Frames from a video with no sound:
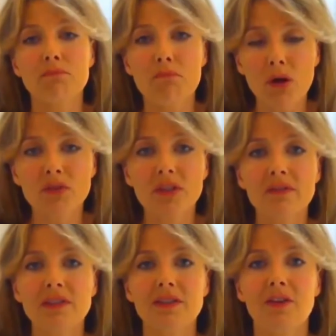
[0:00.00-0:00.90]
Most of
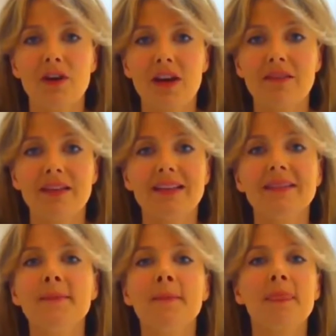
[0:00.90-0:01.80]
us have heard of it,
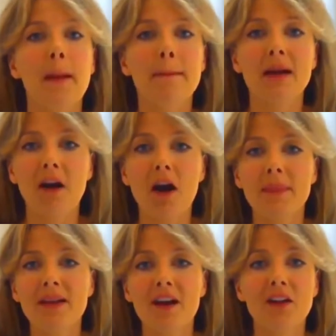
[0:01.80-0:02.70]
but
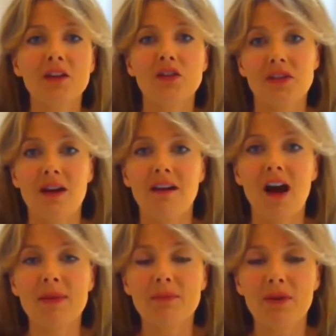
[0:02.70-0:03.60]
common knowledge is not
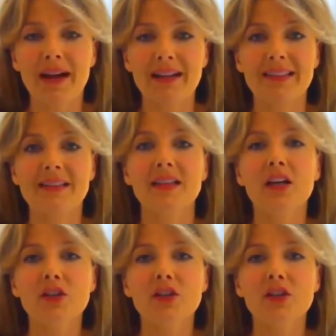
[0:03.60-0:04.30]
common practice.